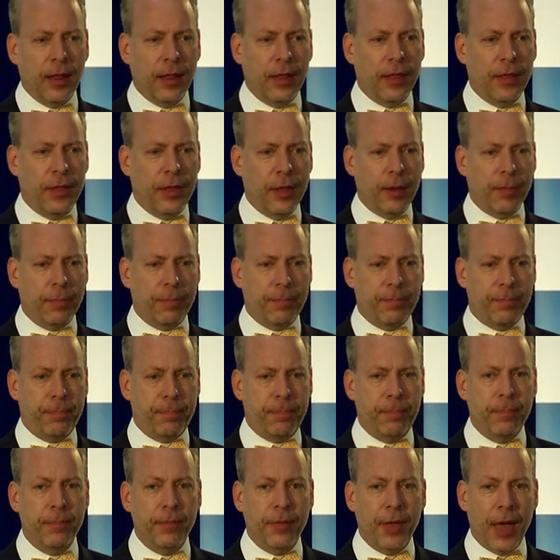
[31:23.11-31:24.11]
the
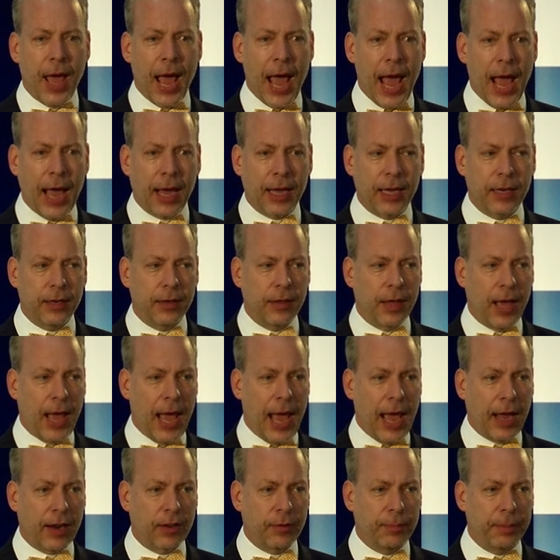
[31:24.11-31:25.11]

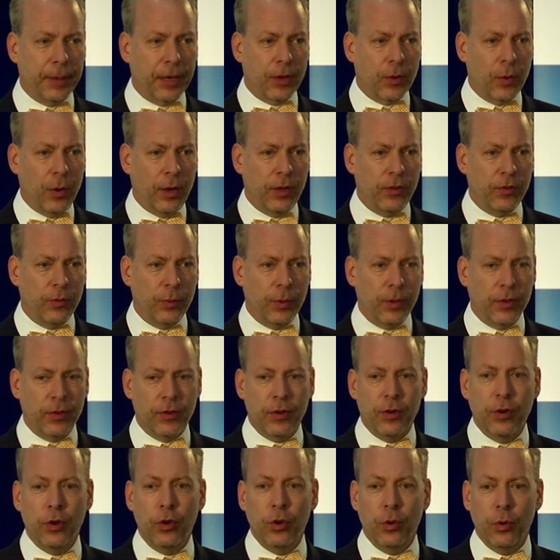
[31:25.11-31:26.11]
hacked Bitcoins with
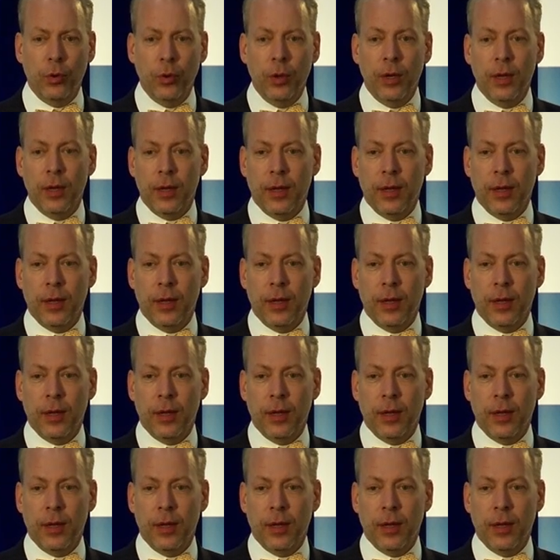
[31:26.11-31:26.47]
new